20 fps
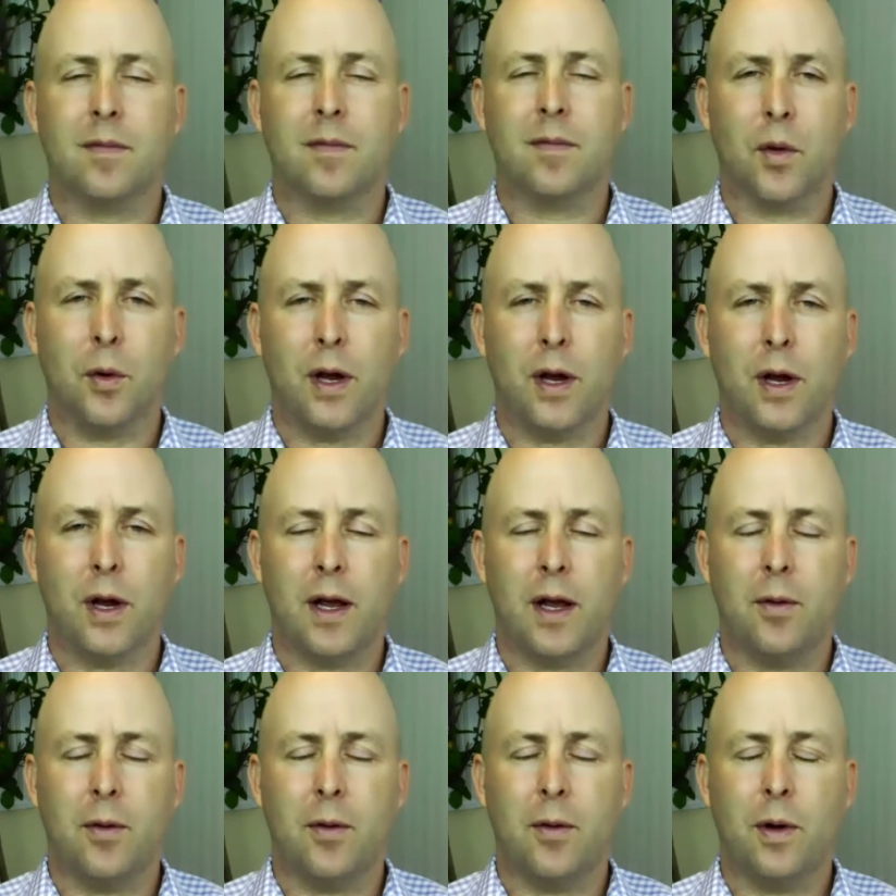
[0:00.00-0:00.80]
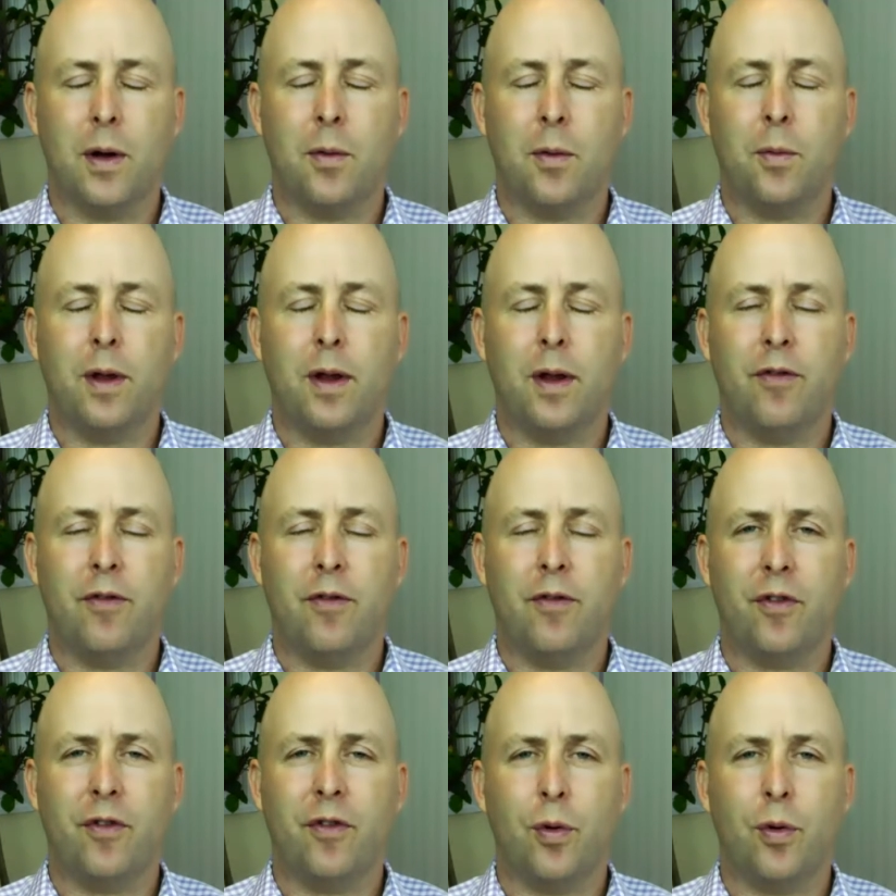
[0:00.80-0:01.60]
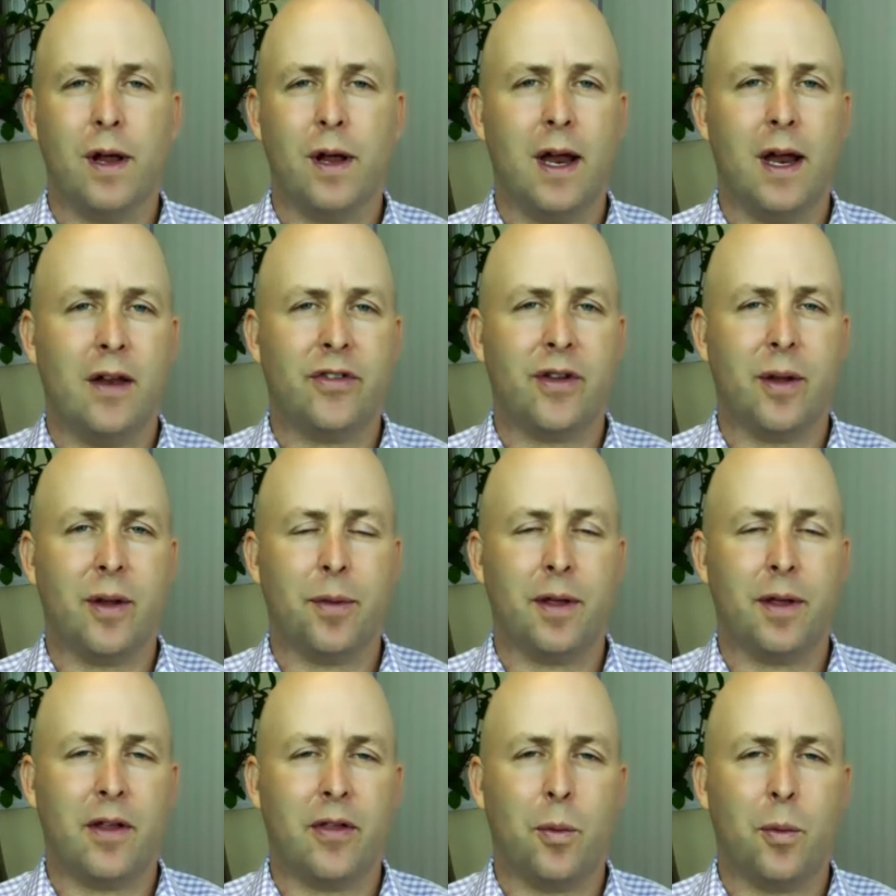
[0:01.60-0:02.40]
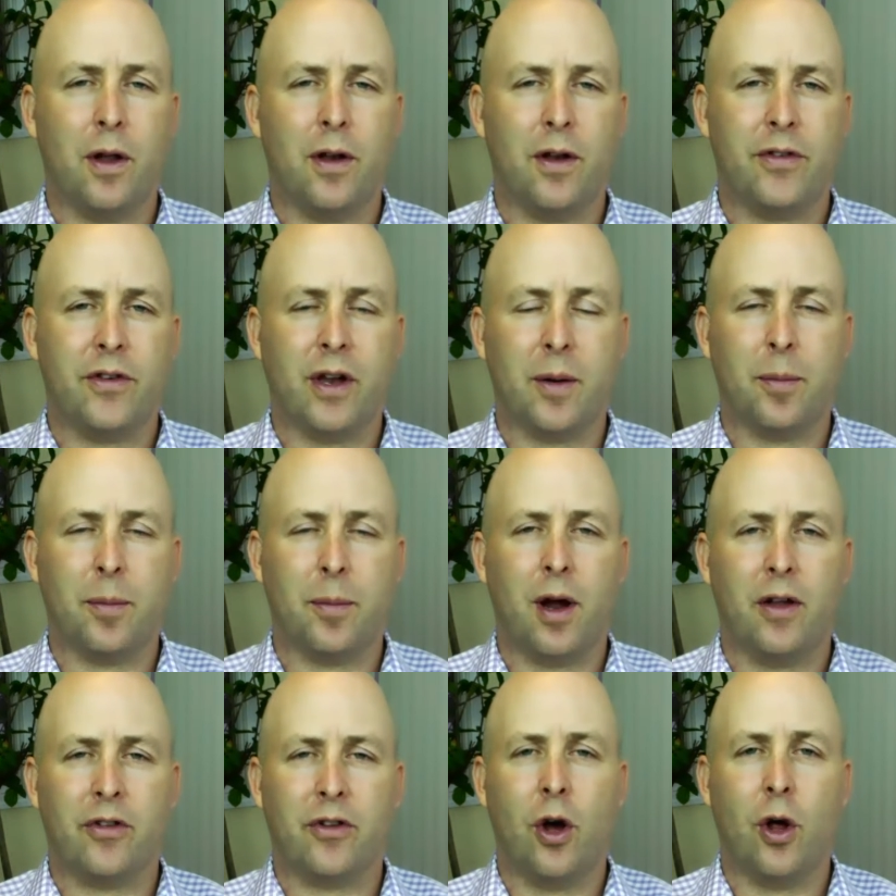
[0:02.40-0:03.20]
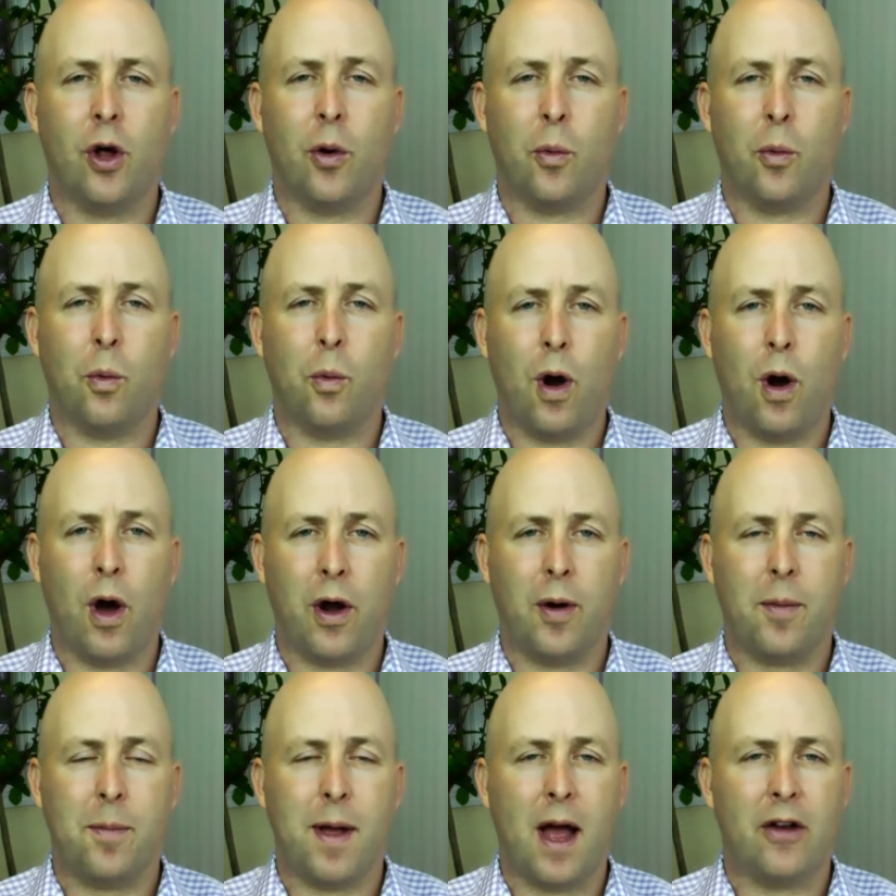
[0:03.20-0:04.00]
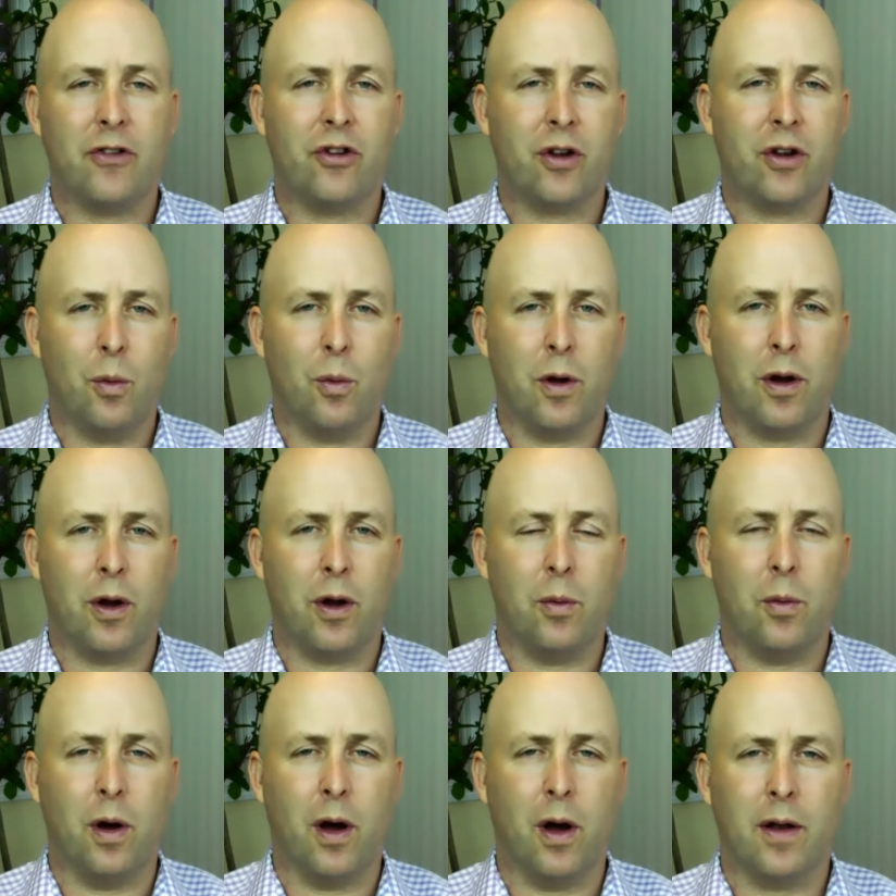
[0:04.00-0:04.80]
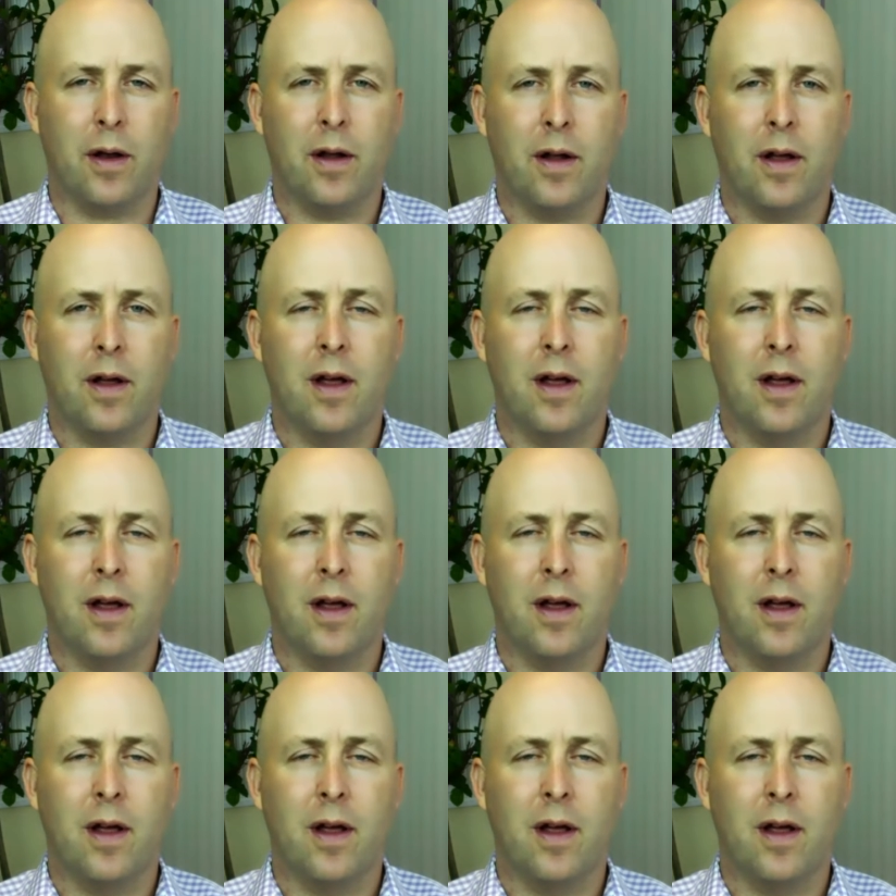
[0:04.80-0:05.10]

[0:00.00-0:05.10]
Great. Well, we've created something at the Wellness Enterprise called Water Magic 101.